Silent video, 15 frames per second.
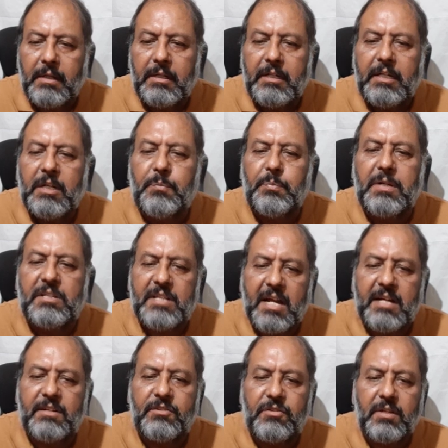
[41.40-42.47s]
It
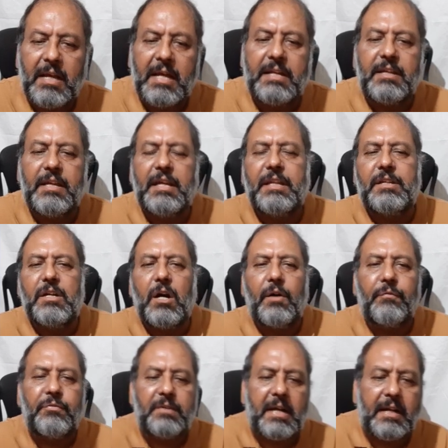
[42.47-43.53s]
presents an area
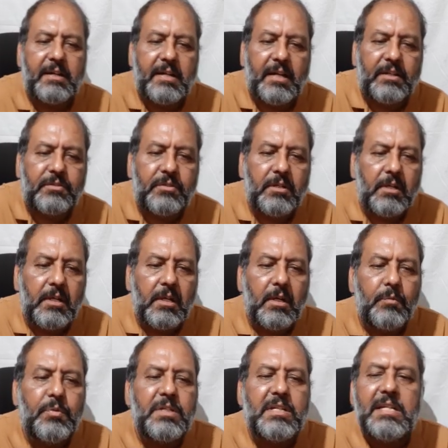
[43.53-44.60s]
of redness
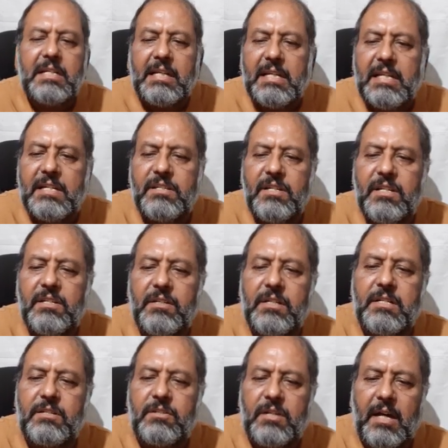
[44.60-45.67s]
which increases
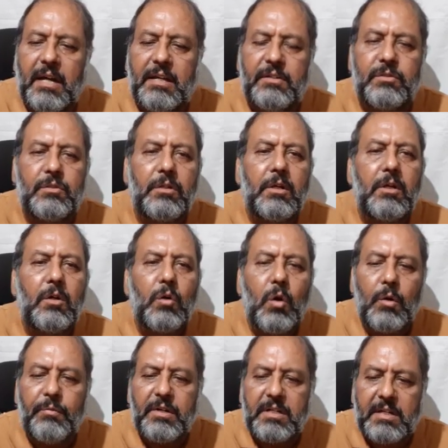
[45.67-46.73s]
in size
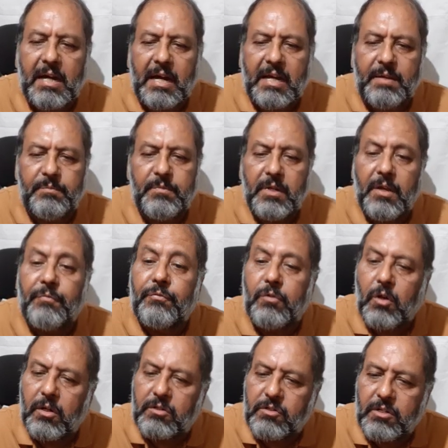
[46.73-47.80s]
over time if
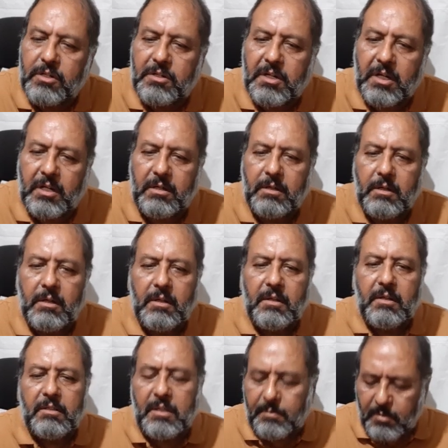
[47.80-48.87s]
not treated.
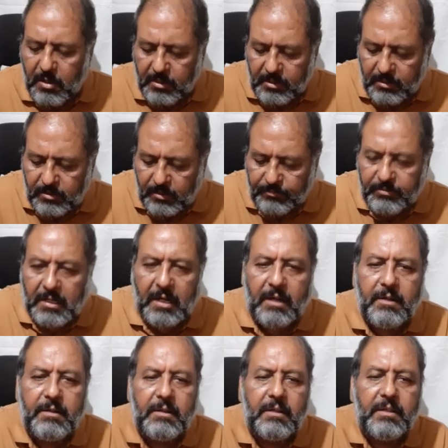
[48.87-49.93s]
The borders of the
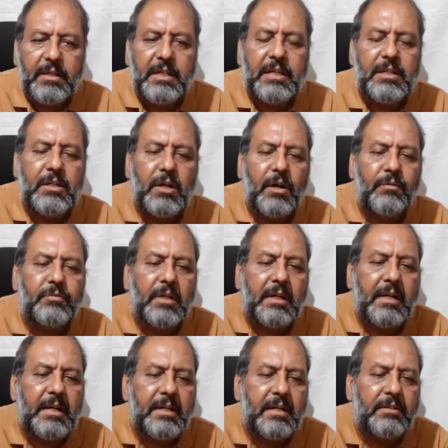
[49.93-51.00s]
area of the
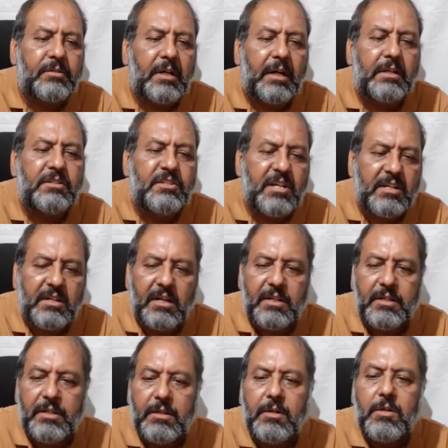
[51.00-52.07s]
redness are
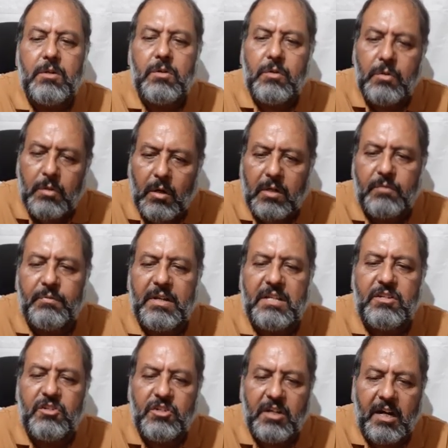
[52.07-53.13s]
generally not very
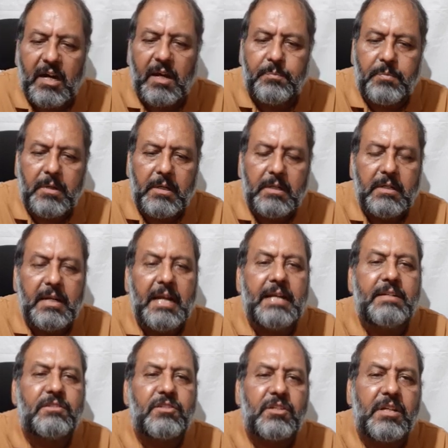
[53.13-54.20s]
sharp
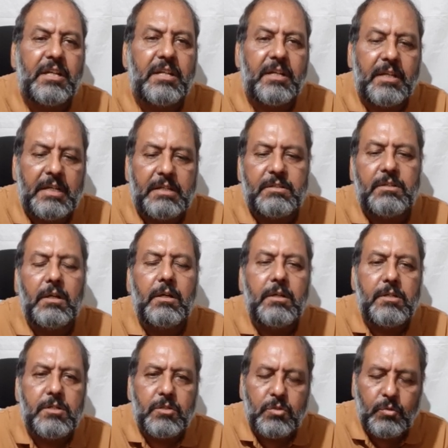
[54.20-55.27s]
and skin is
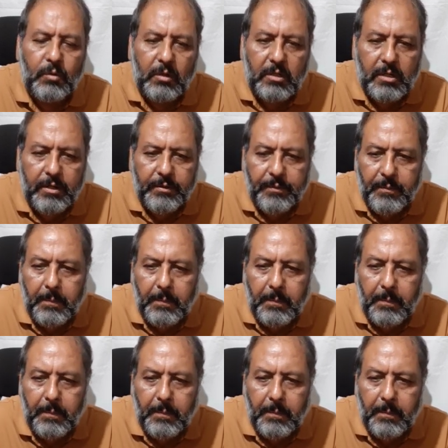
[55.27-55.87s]
swollen.